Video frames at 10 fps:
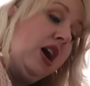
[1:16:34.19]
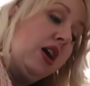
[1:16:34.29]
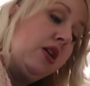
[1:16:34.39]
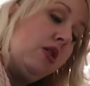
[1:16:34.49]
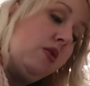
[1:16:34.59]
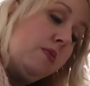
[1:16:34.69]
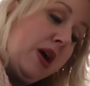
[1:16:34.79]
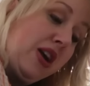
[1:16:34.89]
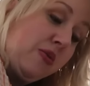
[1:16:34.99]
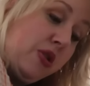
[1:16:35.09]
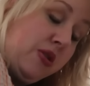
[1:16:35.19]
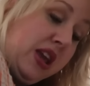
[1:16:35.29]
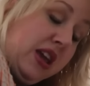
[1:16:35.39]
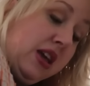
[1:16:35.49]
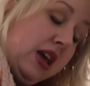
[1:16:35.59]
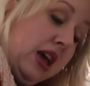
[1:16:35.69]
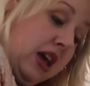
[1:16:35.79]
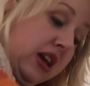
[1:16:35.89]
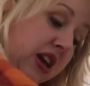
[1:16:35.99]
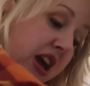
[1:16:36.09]
taco macaroni
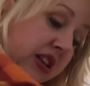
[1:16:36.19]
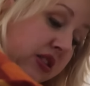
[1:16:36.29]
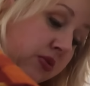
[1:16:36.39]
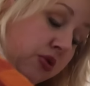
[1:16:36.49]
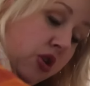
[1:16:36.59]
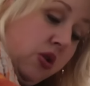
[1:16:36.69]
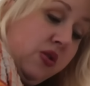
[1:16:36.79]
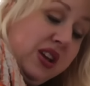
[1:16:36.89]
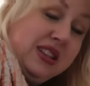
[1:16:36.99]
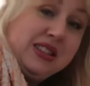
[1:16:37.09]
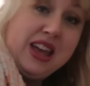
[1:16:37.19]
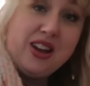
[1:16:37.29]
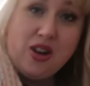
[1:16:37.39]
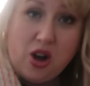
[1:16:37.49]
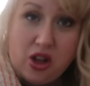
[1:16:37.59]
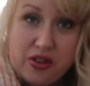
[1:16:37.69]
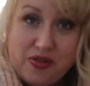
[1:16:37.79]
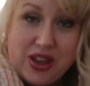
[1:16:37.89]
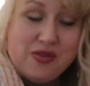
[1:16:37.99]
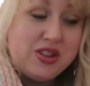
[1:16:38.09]
casserole is like all the
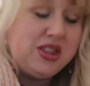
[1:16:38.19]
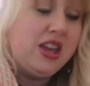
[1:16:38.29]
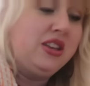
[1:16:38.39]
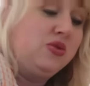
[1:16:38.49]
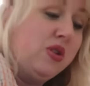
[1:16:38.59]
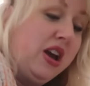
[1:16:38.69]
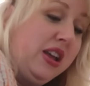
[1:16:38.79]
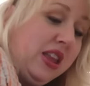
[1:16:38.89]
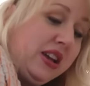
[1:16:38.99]
favorite things, right?